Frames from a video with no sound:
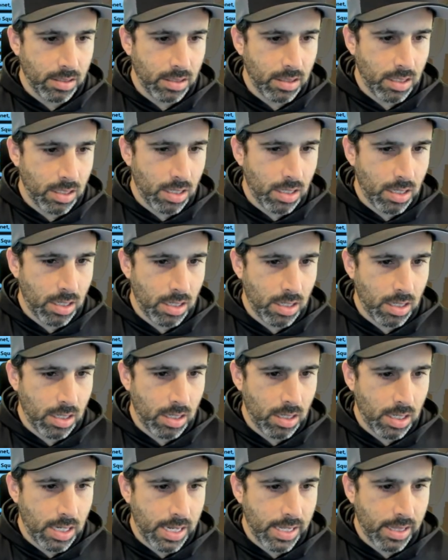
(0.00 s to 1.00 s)

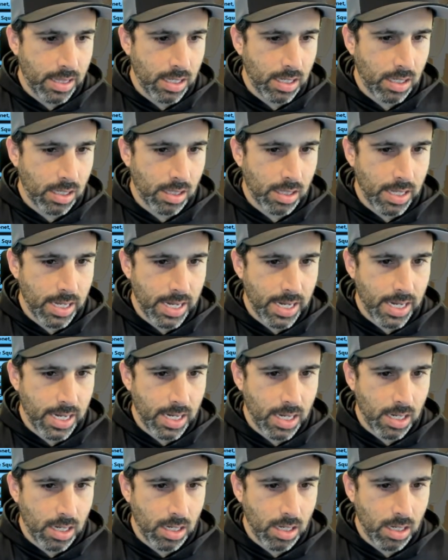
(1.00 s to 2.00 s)
I think that